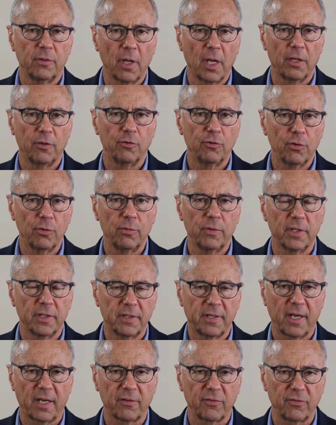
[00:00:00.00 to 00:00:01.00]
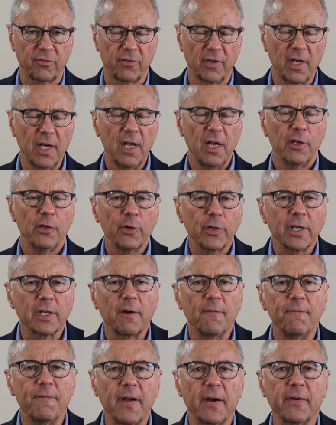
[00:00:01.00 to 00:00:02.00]
and do the tests. You get a
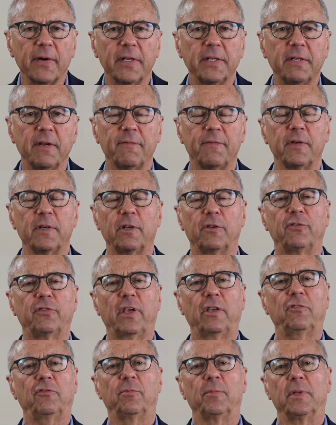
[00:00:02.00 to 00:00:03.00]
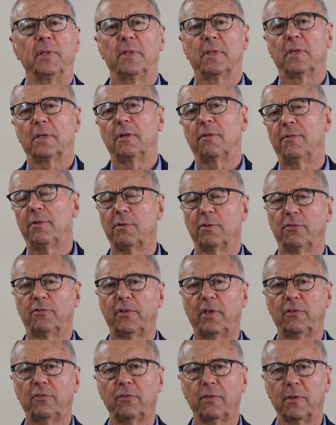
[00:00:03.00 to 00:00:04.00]
very different assessment than if you
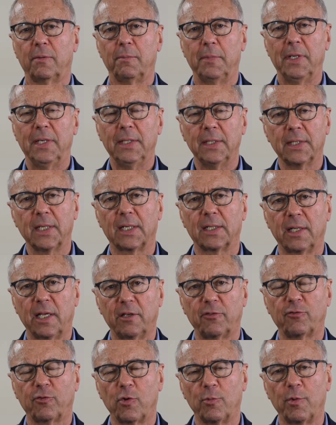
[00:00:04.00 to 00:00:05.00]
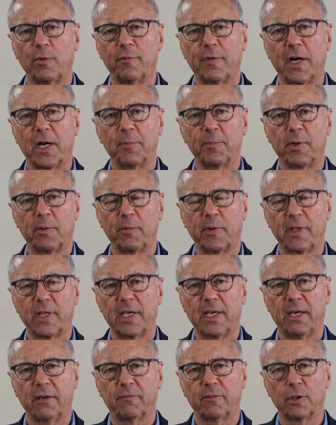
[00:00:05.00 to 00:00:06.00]
assess them in the classroom environment where they
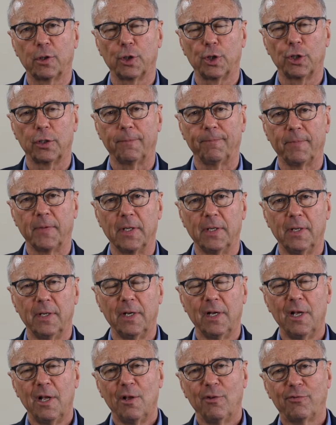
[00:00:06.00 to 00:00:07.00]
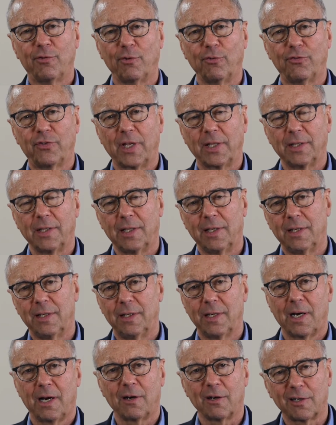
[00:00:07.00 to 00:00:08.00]
have to learn. So suddenly,
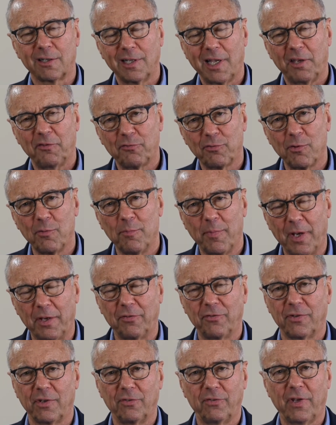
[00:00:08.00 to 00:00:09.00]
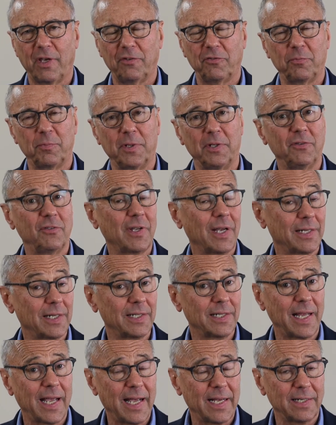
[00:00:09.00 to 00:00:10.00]
our classroom-based assessments had
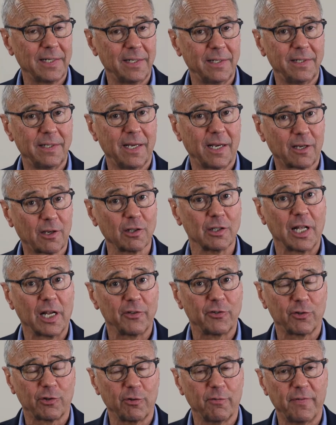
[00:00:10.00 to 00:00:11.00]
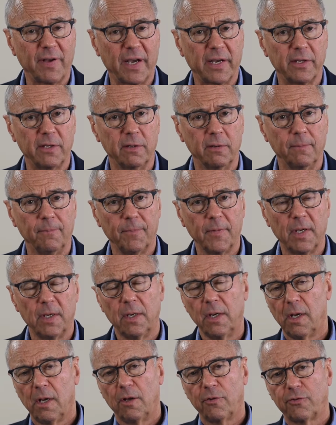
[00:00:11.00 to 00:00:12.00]
an added ecological value.
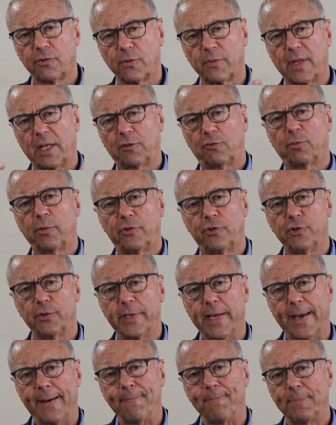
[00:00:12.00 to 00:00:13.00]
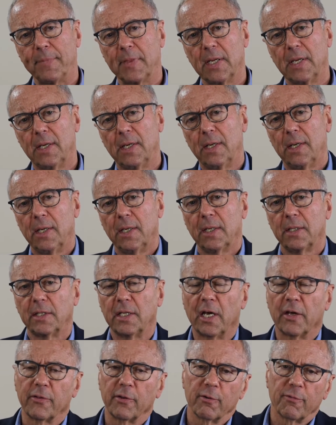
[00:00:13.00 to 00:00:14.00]
So that's what you get.
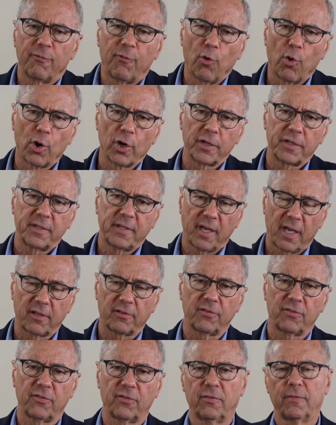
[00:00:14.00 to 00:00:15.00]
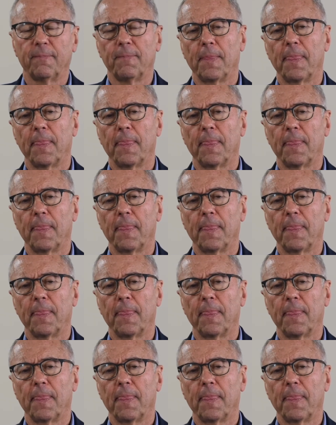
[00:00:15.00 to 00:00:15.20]
Now, there are 4 tests